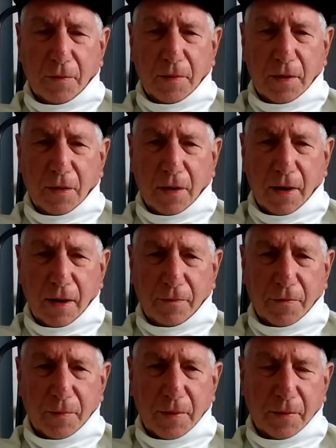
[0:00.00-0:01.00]
in our
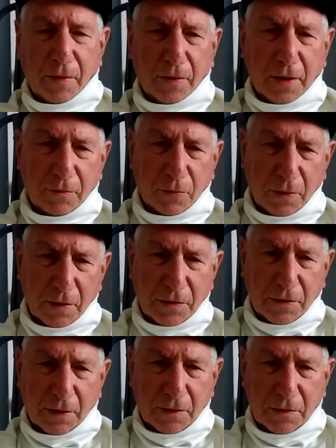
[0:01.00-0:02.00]
alphabet, we only have
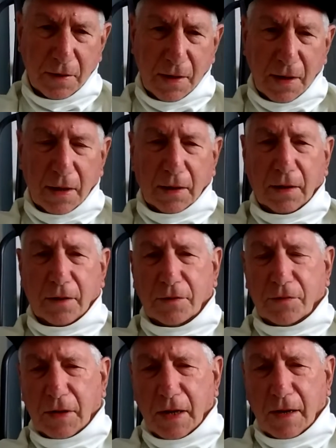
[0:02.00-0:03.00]
26
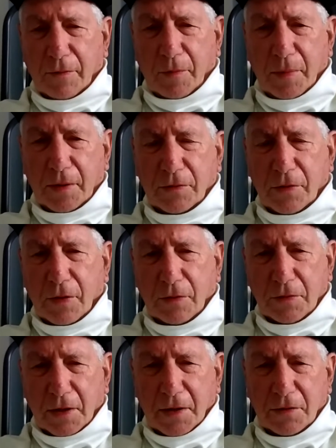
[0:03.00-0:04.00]
letters of the alphabet. So
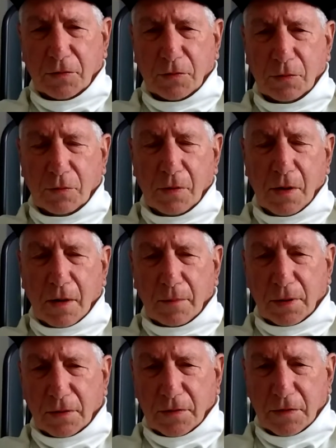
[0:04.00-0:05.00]
those last two
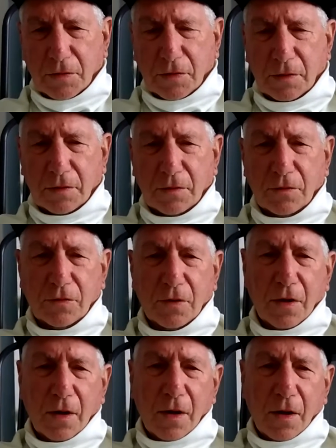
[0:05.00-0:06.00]
positions
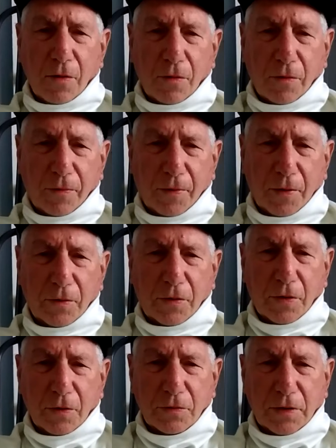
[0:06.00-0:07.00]
refer
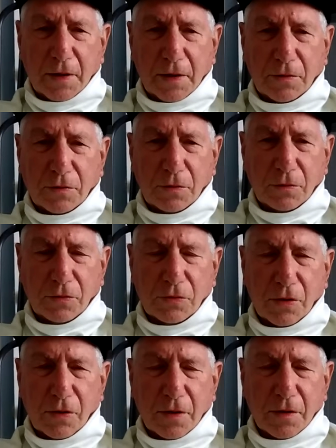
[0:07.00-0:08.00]
to those last two
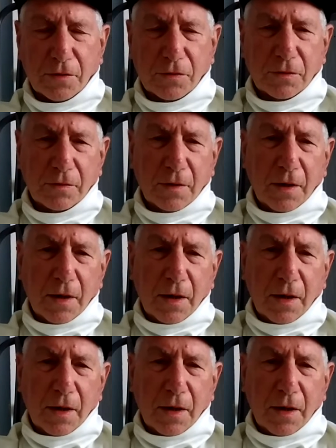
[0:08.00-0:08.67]
stars.